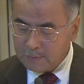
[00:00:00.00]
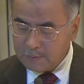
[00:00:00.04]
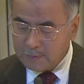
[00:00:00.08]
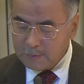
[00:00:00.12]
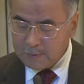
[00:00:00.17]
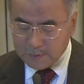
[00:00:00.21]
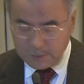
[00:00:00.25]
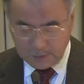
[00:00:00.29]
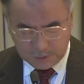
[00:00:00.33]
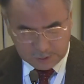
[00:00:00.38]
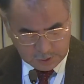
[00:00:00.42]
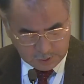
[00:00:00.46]

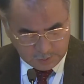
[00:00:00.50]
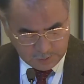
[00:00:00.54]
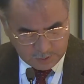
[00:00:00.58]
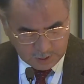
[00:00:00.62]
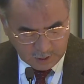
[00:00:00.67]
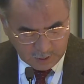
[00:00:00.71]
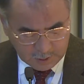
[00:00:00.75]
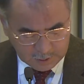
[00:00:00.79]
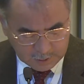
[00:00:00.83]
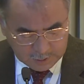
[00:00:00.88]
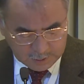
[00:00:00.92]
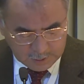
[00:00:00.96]
The
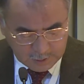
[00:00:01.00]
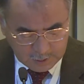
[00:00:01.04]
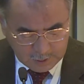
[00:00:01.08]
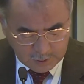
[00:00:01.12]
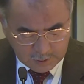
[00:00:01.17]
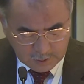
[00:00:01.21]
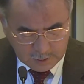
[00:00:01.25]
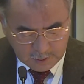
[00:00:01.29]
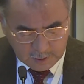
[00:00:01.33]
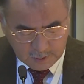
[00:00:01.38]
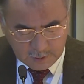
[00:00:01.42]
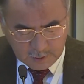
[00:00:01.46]

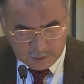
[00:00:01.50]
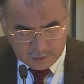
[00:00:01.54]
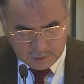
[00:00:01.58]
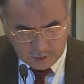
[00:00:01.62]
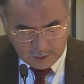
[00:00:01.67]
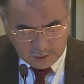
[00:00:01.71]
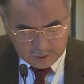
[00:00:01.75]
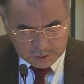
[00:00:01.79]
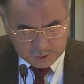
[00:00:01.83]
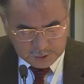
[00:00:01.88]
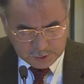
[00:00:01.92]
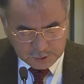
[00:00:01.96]
similarity
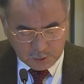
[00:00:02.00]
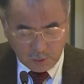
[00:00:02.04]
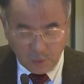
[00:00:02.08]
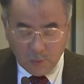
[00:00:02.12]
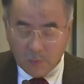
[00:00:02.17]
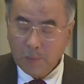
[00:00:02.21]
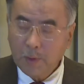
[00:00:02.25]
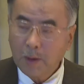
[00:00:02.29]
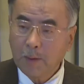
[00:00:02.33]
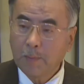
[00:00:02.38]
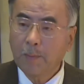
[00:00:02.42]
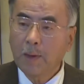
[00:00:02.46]
ranges
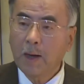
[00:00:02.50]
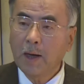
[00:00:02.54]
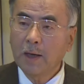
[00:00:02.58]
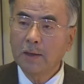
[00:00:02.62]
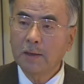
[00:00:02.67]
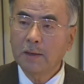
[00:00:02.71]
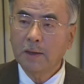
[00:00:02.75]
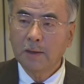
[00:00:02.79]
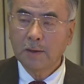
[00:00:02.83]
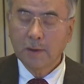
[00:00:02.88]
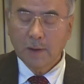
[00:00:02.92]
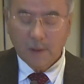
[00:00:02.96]
over
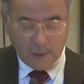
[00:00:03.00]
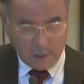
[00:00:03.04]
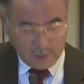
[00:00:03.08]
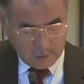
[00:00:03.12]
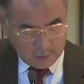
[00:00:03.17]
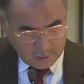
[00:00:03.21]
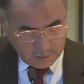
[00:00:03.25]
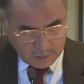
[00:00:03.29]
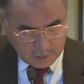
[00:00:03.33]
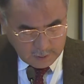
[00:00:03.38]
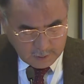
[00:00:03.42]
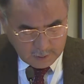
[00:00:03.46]
minor
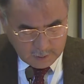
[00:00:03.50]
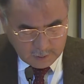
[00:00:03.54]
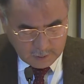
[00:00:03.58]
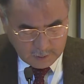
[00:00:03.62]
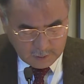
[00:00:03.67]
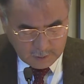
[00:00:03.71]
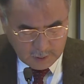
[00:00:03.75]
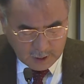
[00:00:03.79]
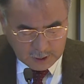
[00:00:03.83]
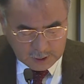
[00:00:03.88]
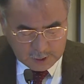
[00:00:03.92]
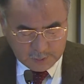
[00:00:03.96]

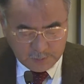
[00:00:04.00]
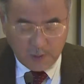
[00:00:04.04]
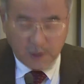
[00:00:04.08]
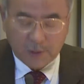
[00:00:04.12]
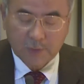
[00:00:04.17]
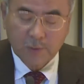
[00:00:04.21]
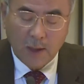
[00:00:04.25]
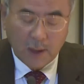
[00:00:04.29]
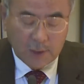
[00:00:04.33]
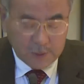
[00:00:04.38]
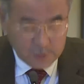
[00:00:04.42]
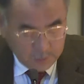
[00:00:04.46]
aspects as